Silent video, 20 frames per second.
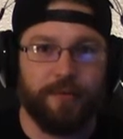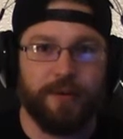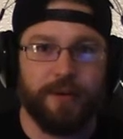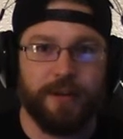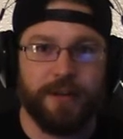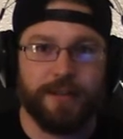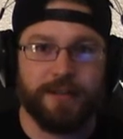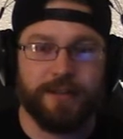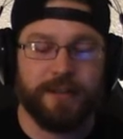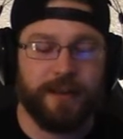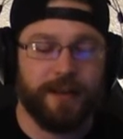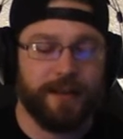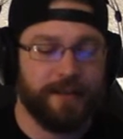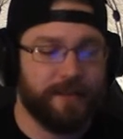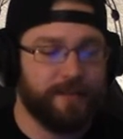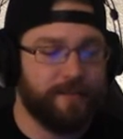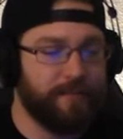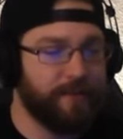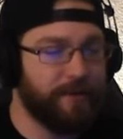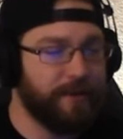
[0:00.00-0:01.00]
Pretty
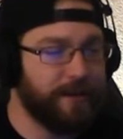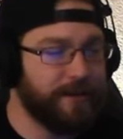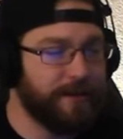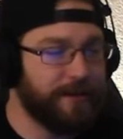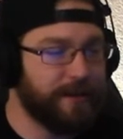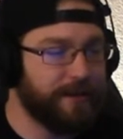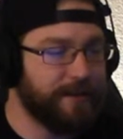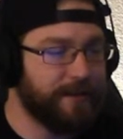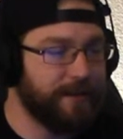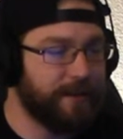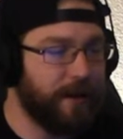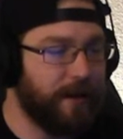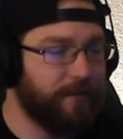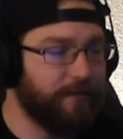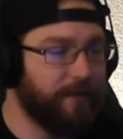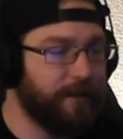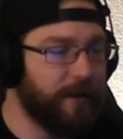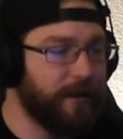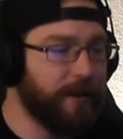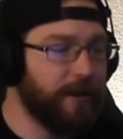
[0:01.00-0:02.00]
intense, pretty intense stuff.